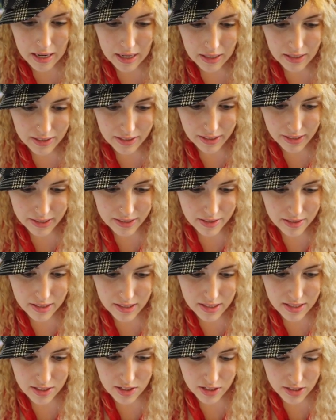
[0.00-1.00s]
it's
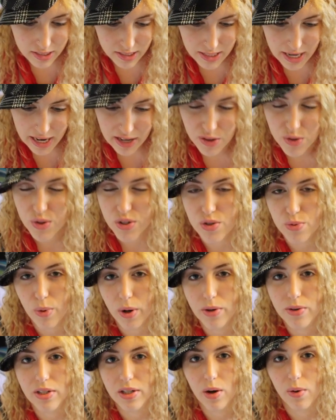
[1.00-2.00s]
just a dangerous
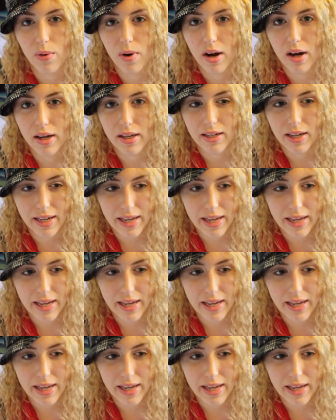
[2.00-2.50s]
road to go on.